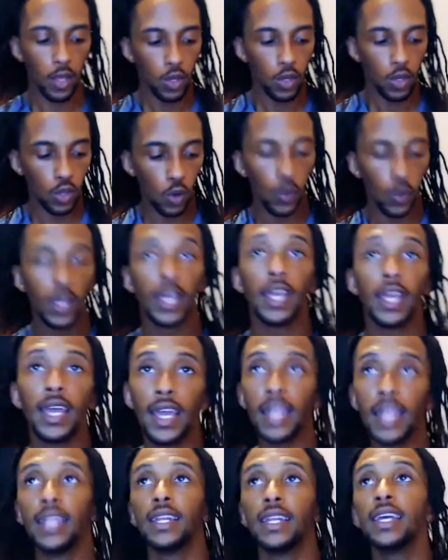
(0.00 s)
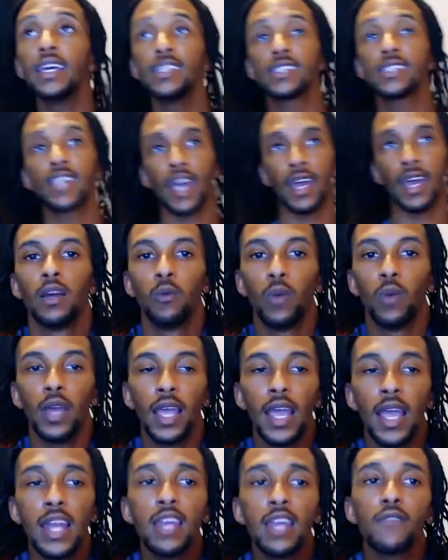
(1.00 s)
So in this case, with
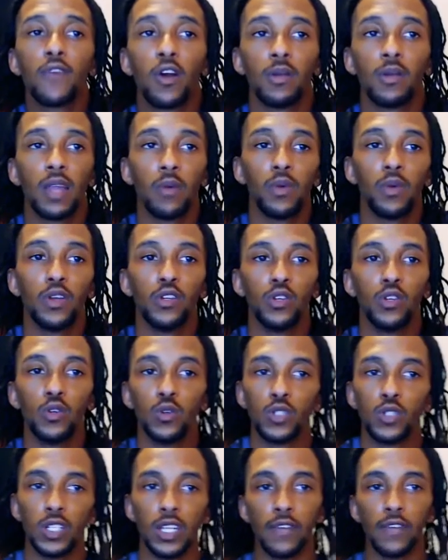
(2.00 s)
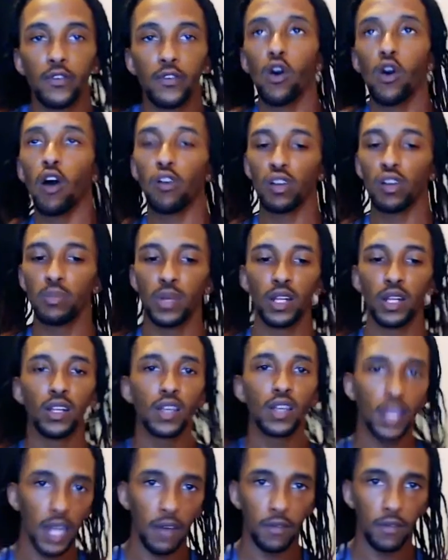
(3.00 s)
any verb that we use, and if you've already been
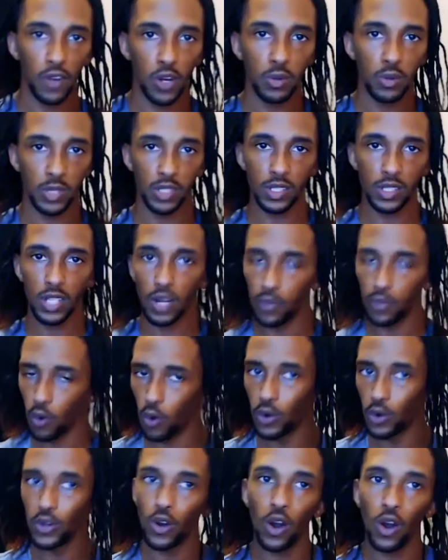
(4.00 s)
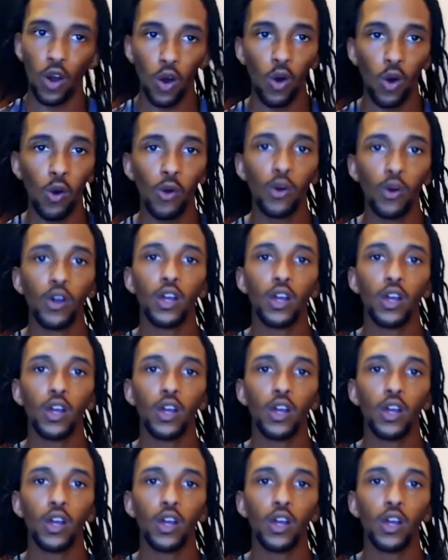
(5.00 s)
looking at verbs and stuff on your own,